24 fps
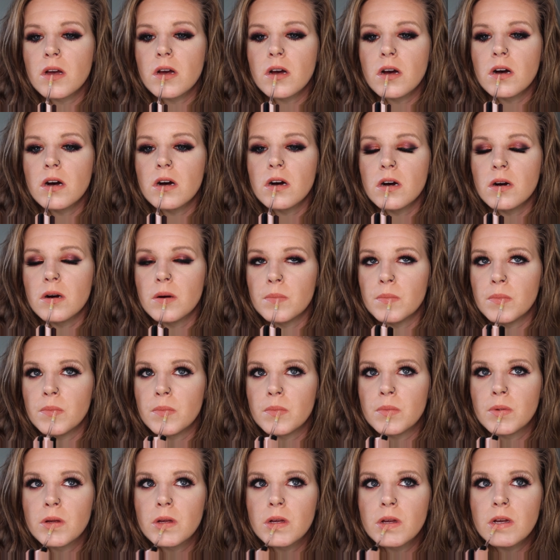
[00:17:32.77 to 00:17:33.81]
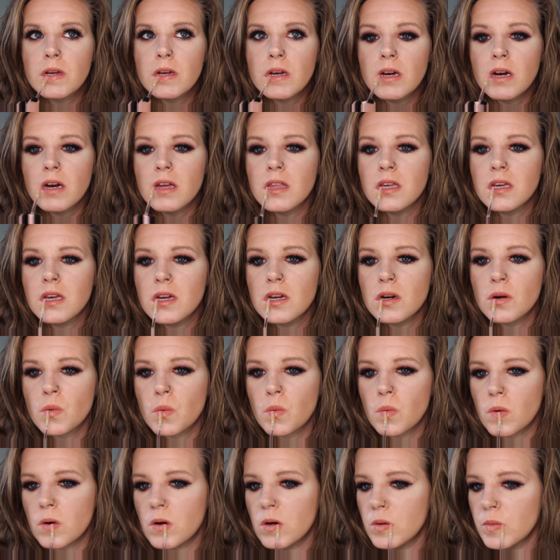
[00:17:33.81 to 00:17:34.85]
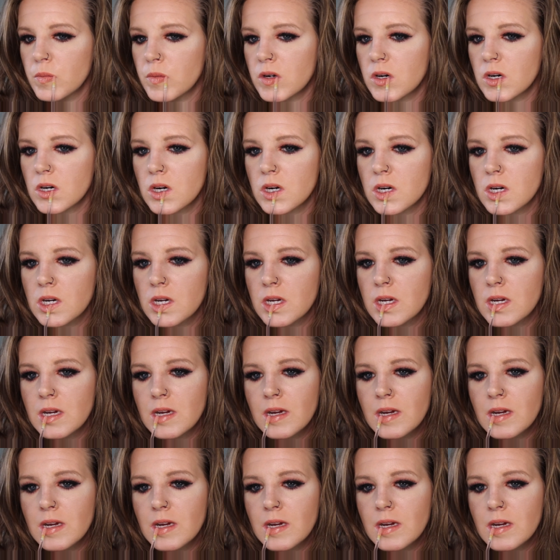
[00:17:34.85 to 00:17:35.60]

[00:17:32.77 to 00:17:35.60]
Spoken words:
I think at Walmart.